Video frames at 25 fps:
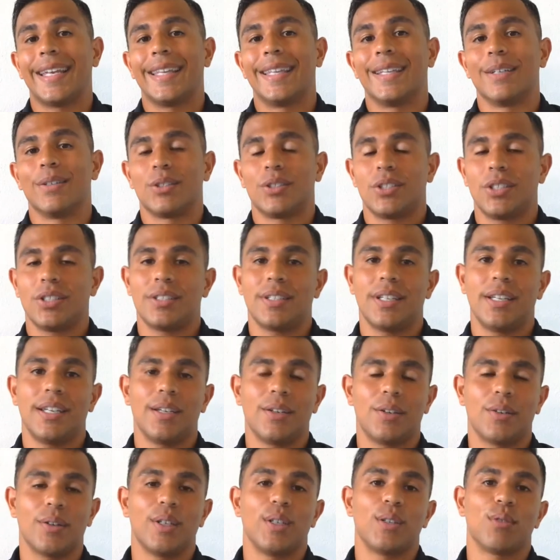there's just an
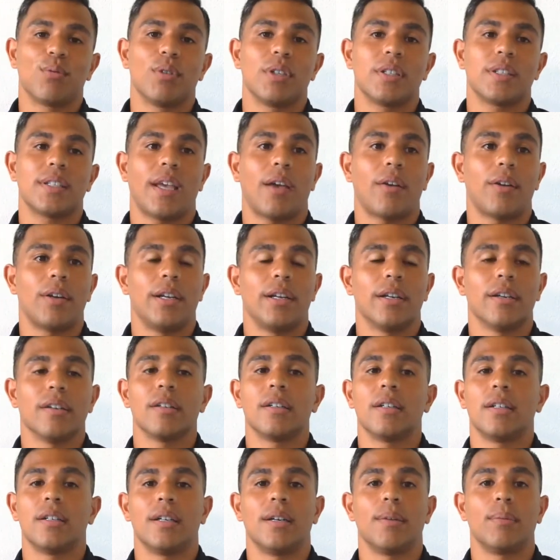increased risk out
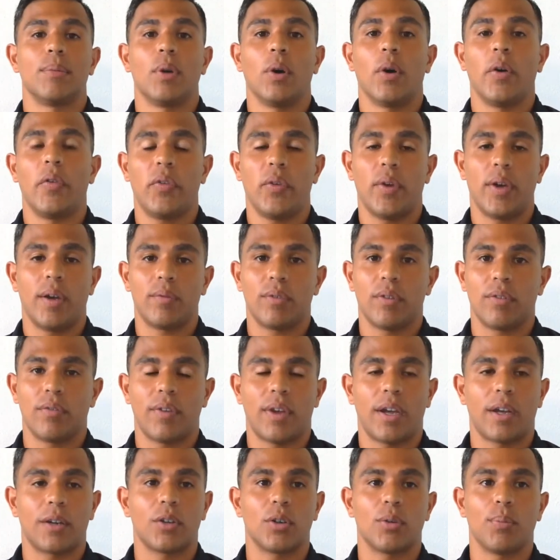here. You also have to
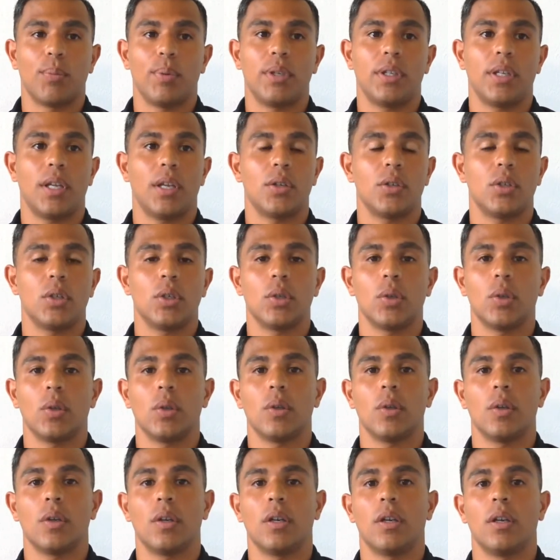factor
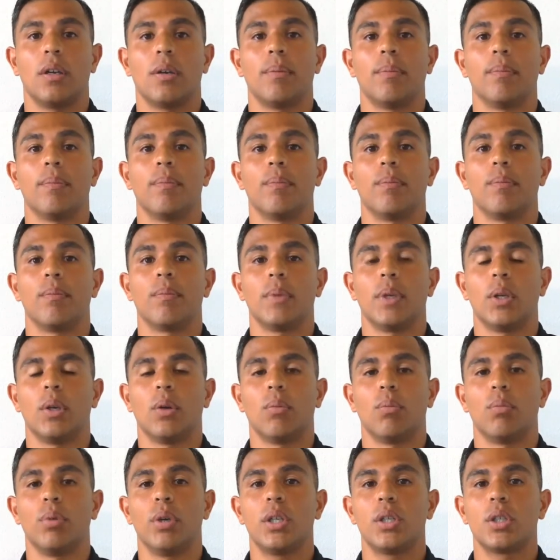potential,
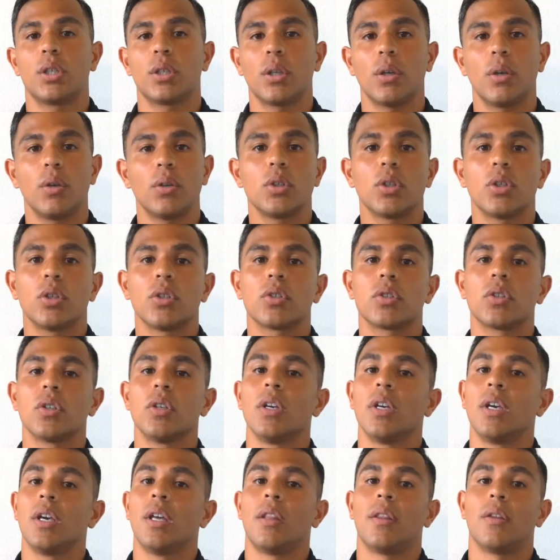bridge closures.
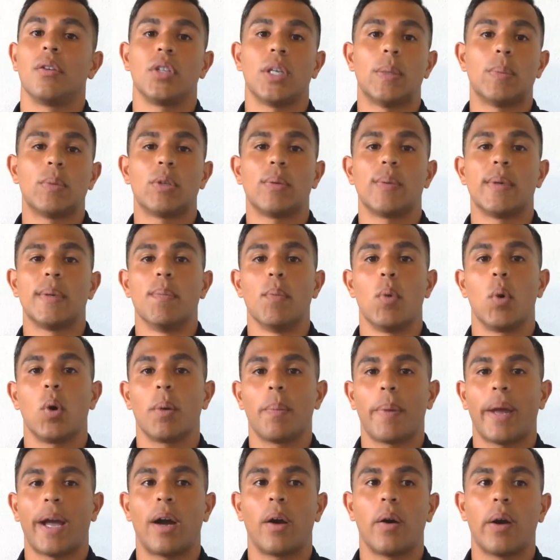There seems to be
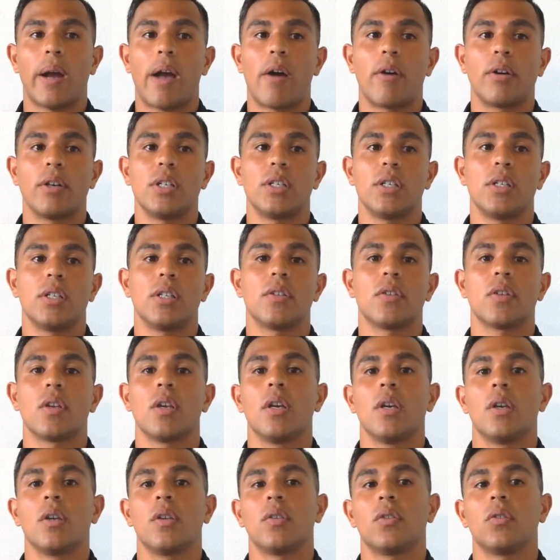more power outages,
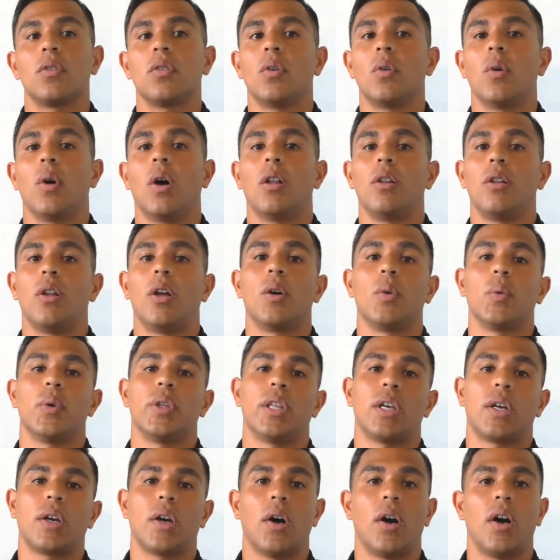so along with
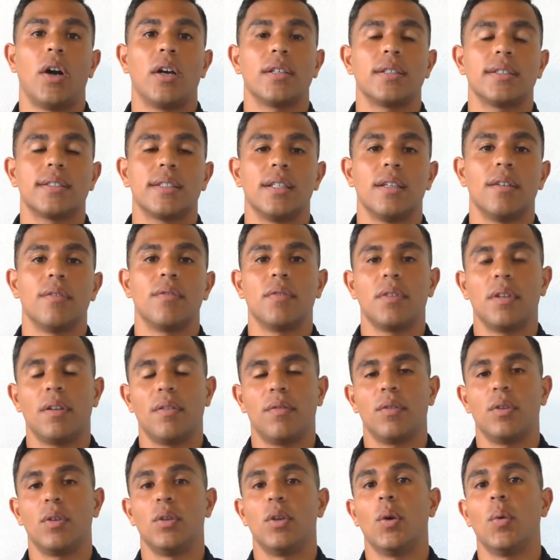the cost,
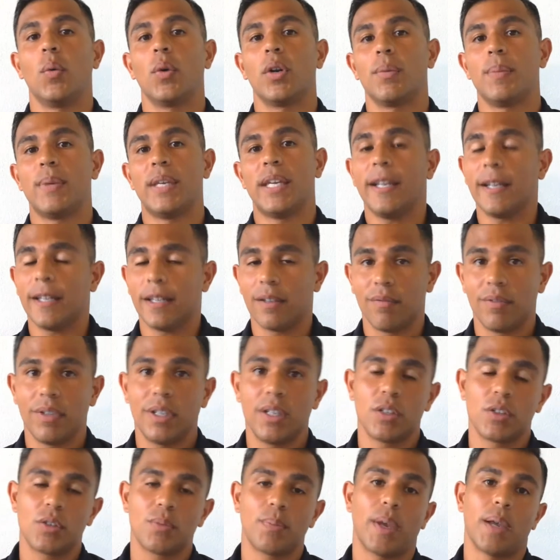if you don't want to be
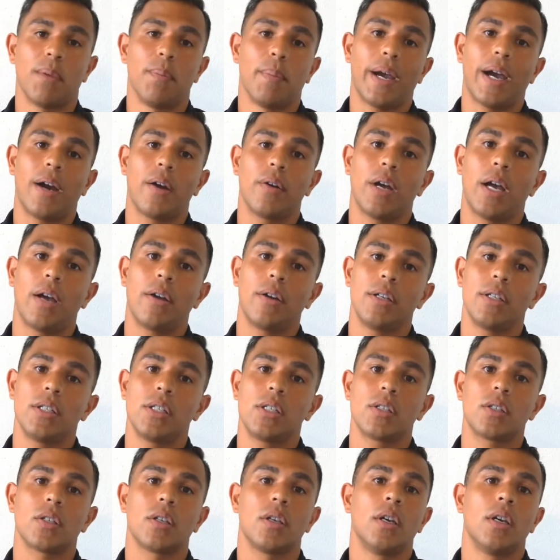inconvenienced by power
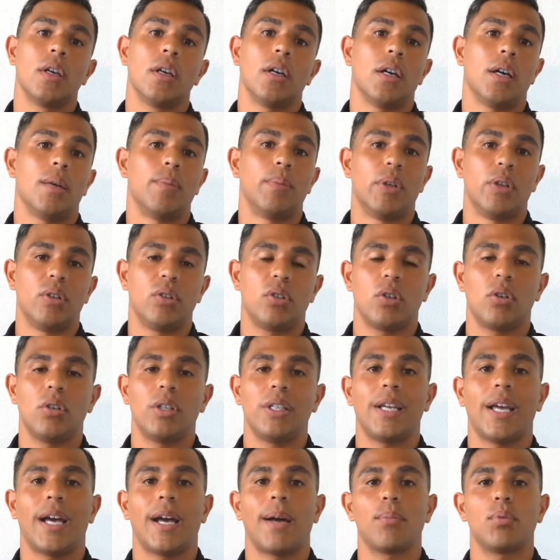outages, there's
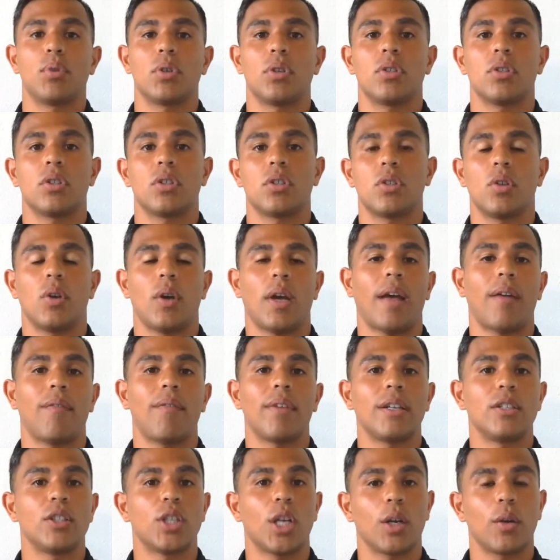certainly options to
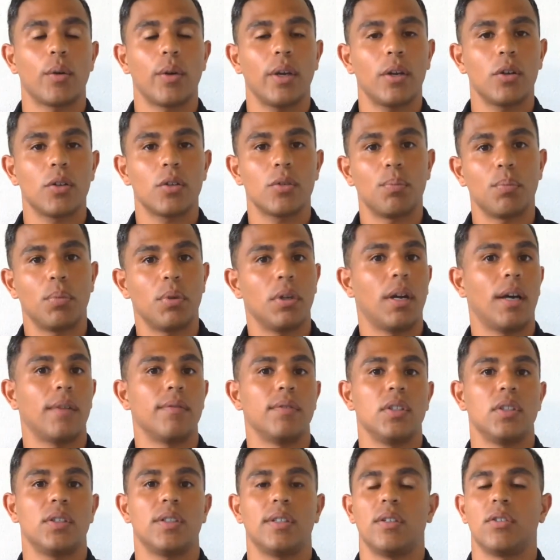having generators, but
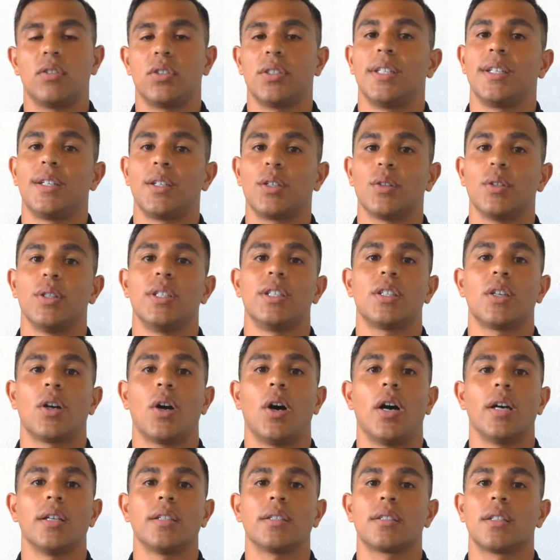obviously there's an increased
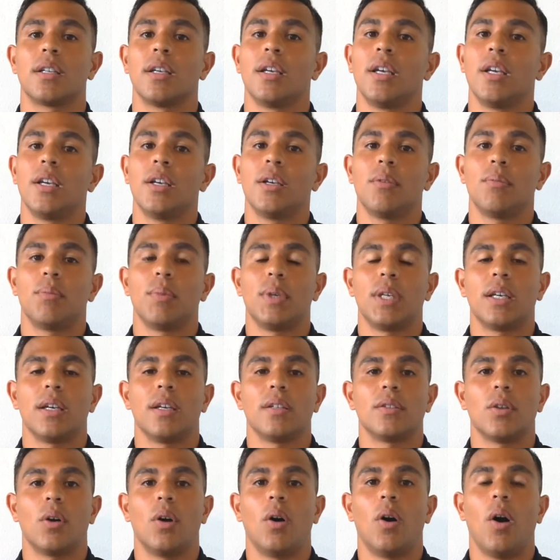cost
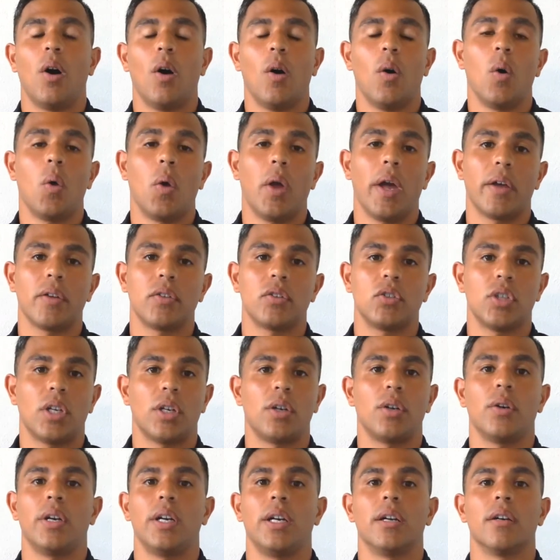because a whole house
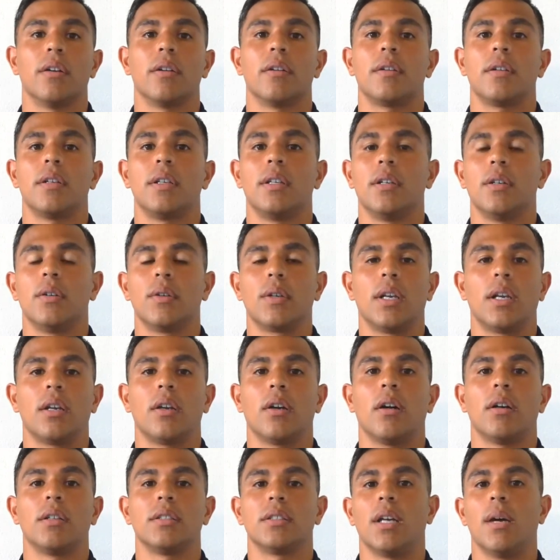generator, can
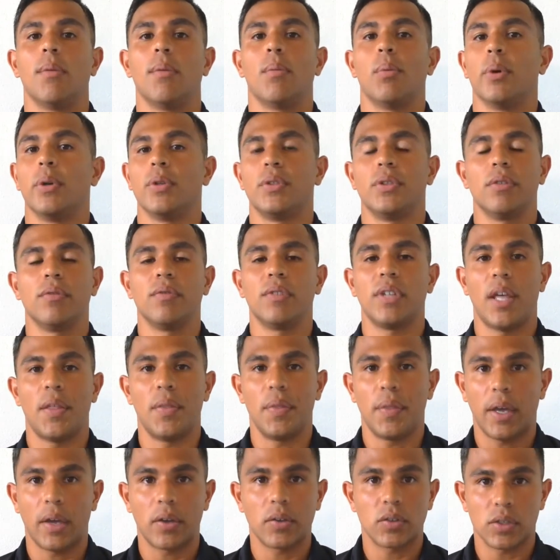cost upwards of
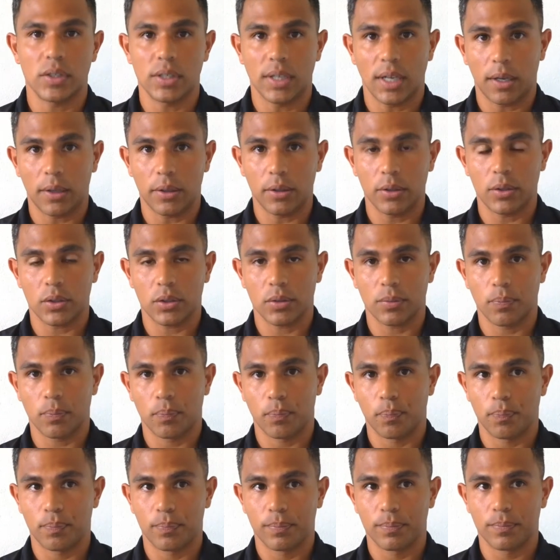$10,000.
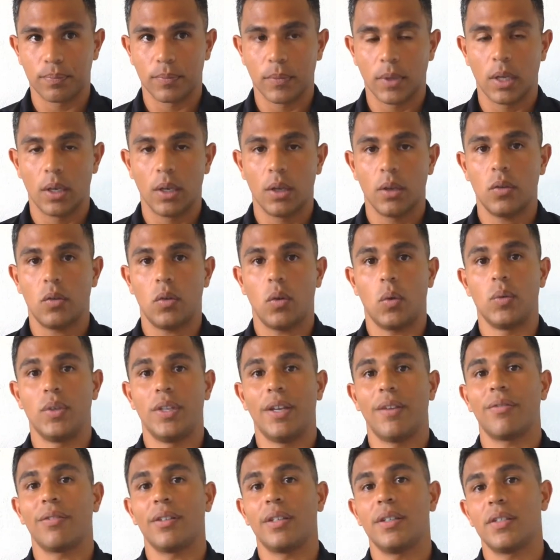So
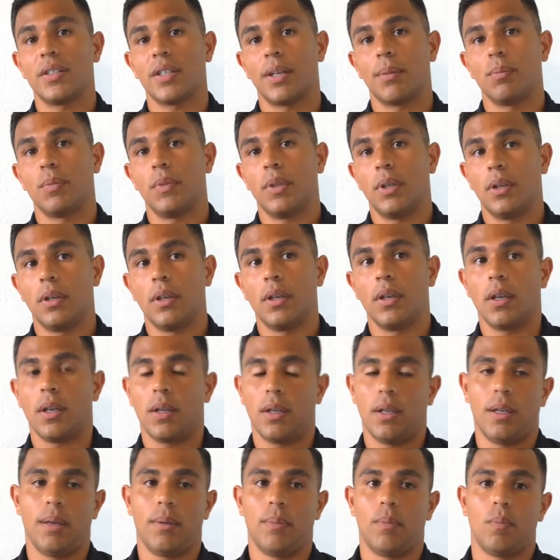definitely something
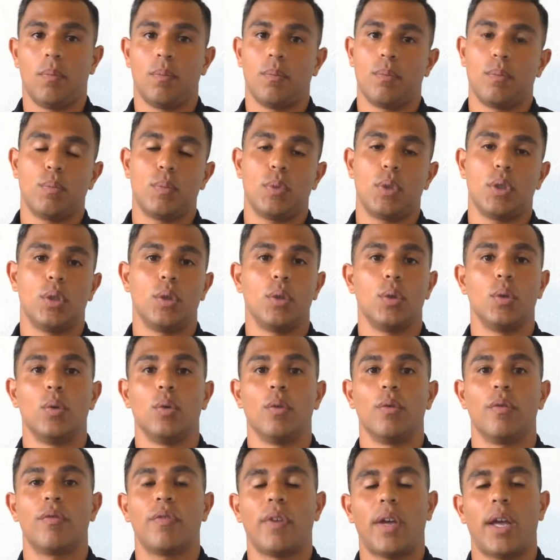to
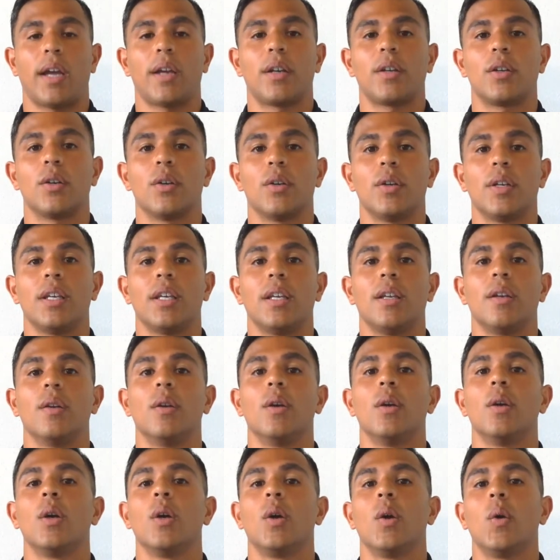factor in
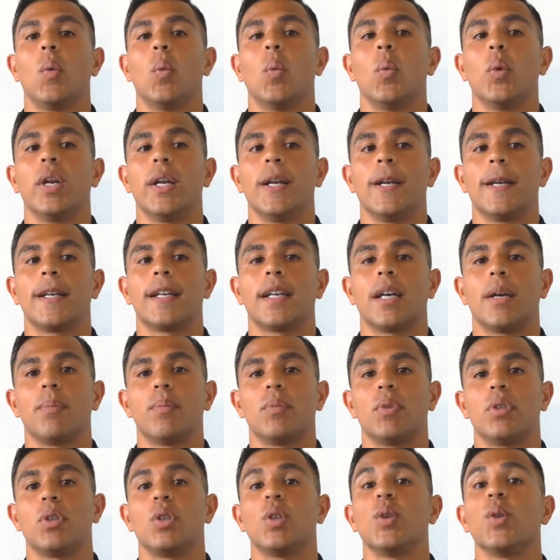when it
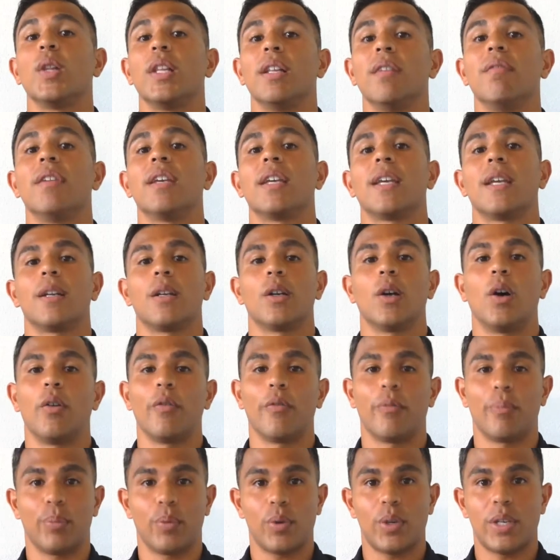comes to living in
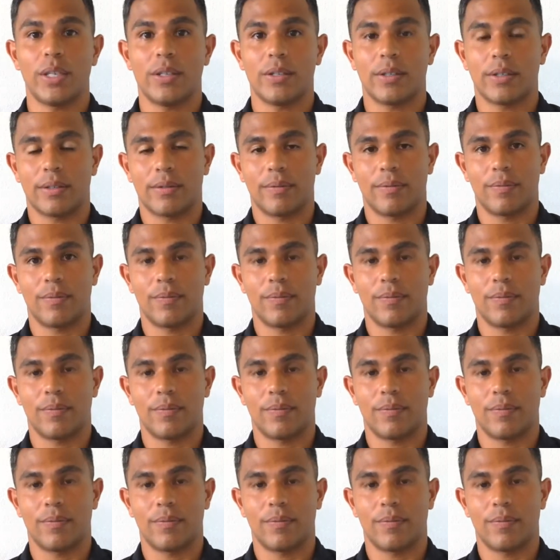Gulf Breeze.